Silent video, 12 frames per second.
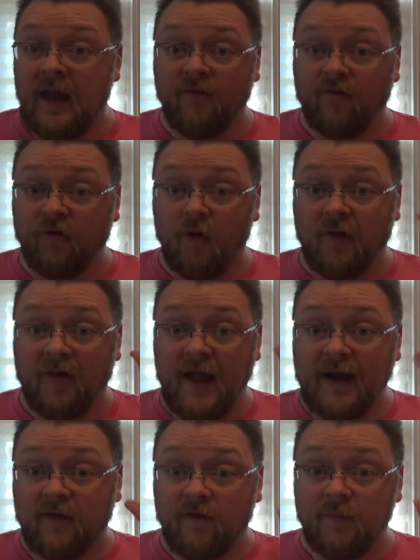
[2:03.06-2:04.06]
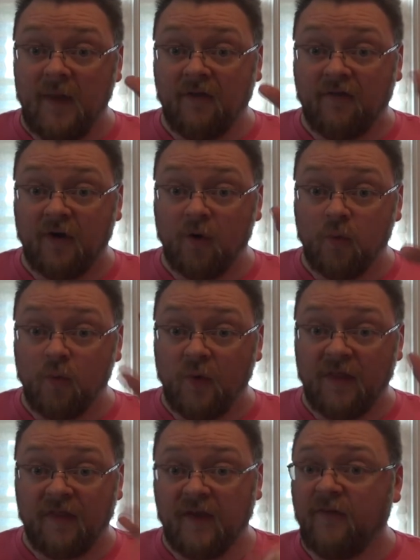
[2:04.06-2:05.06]
and so the light is messing
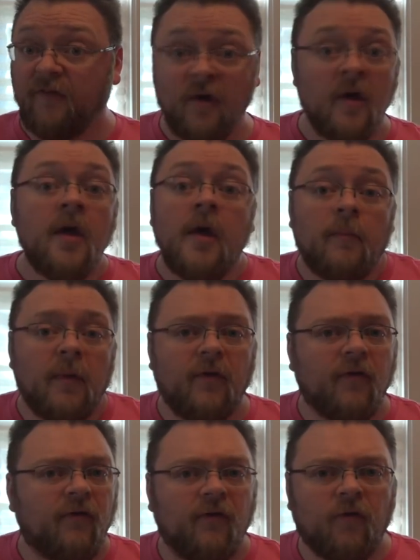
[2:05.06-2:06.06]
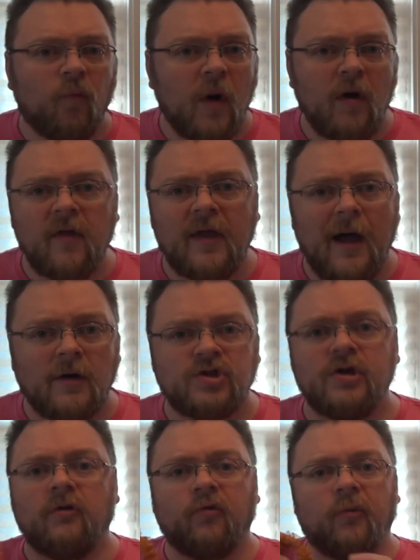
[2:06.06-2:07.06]
with this, but this is where the
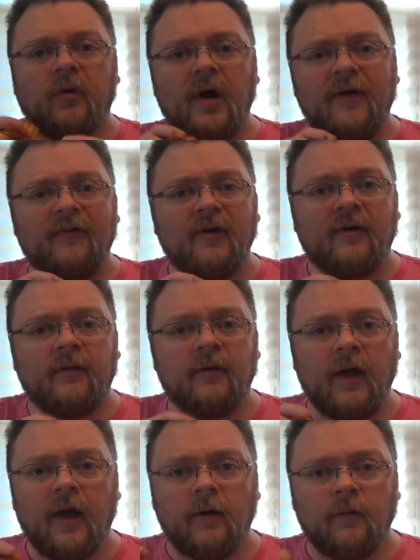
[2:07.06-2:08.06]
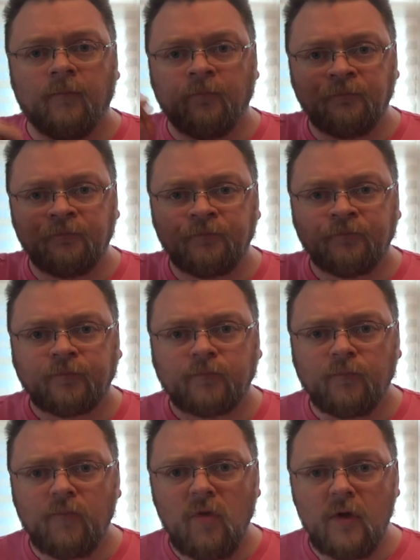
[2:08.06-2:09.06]
couch is, where I sit and
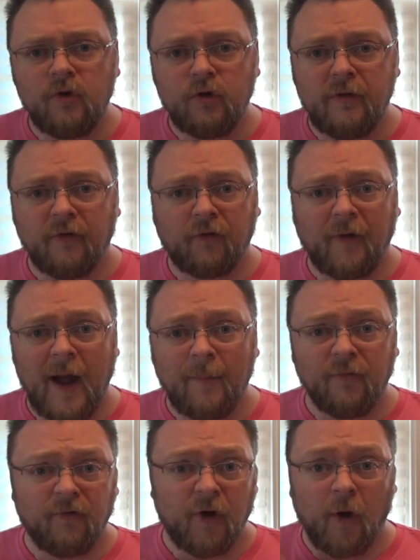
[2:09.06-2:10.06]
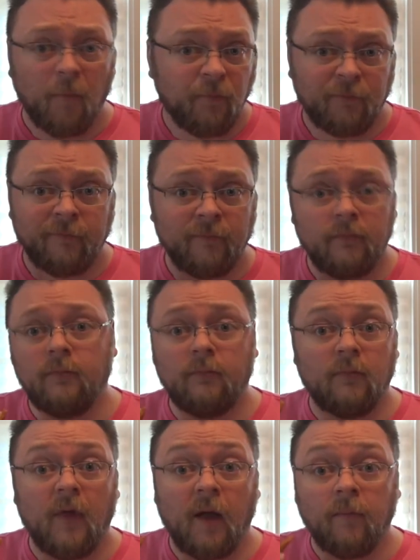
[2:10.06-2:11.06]
do this crap, so,
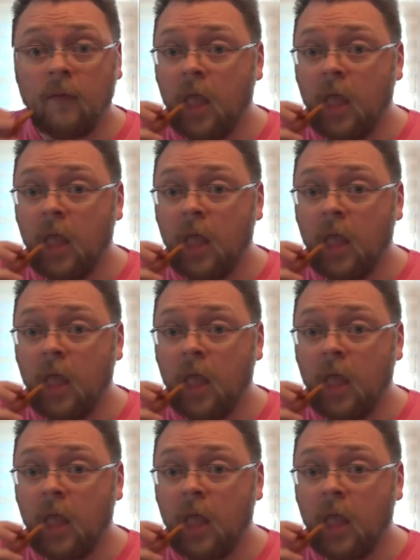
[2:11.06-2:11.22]
eh.